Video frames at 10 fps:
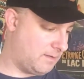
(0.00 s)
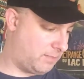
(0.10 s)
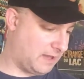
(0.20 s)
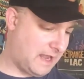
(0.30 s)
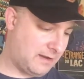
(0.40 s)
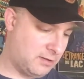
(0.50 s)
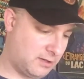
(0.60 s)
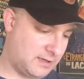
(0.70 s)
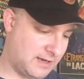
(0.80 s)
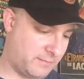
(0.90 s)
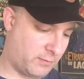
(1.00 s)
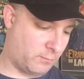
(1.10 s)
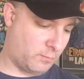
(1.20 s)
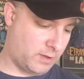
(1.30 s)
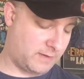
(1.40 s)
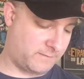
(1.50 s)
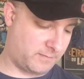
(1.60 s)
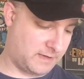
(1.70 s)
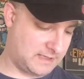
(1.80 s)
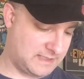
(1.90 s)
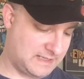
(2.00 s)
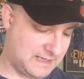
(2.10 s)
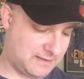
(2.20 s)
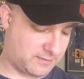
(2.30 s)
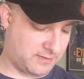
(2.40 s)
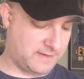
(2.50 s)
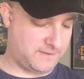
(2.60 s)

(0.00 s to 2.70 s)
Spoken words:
Black Hood, number 1, from 1983,